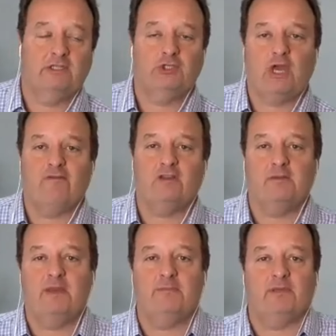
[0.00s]
Did you have a
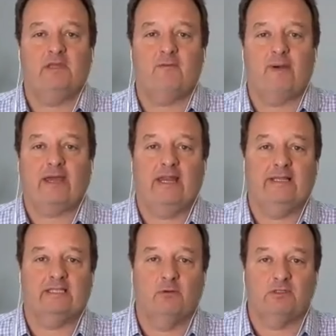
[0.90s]
limiting belief about getting
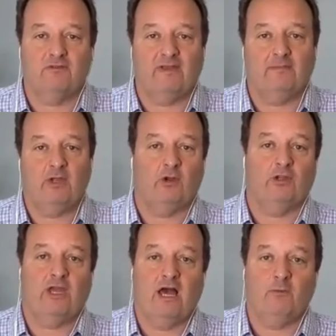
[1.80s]
into multifamily
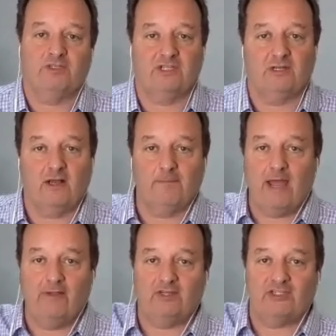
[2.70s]
early on? Was it a
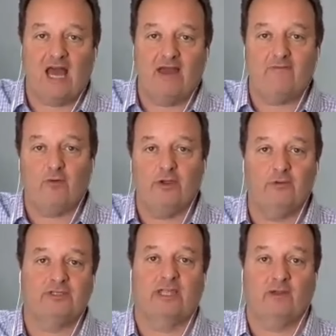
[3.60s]
pie in the sky for you? Or
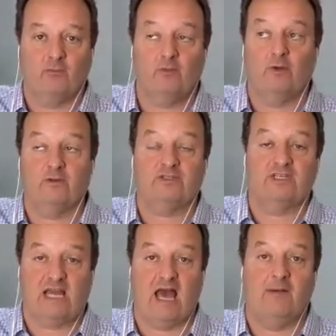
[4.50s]
was it like one of those
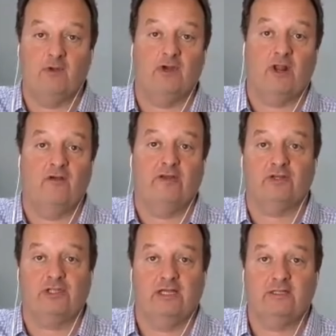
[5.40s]
things I'm going to
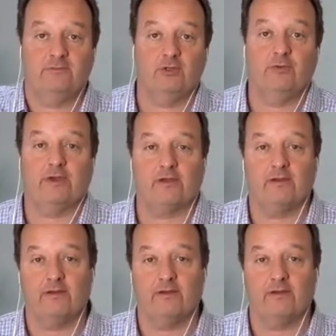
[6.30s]
eventually end up doing?